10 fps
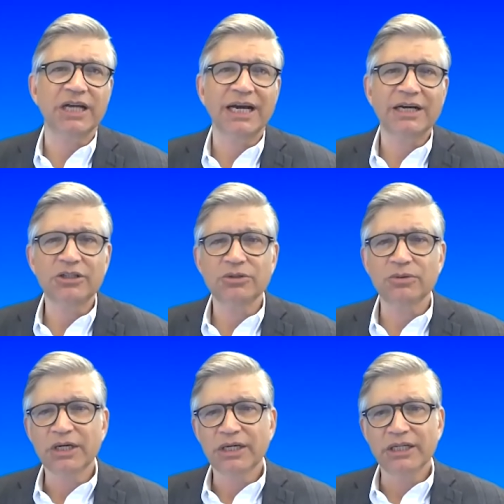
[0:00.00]
How do
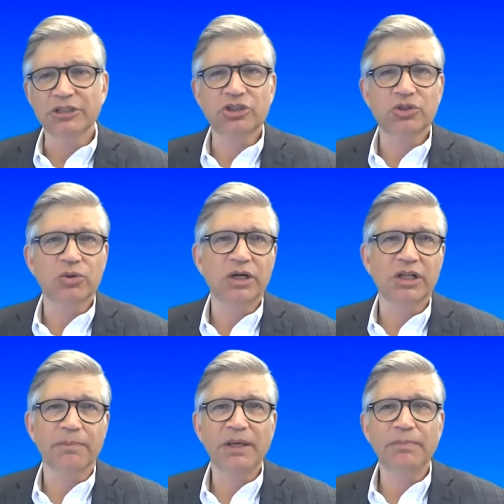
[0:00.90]
you ensure
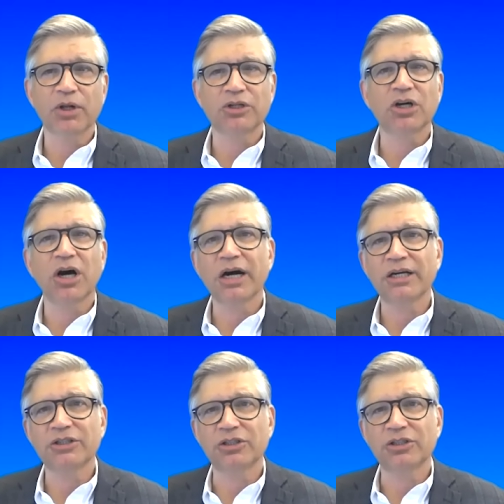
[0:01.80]
that people are talking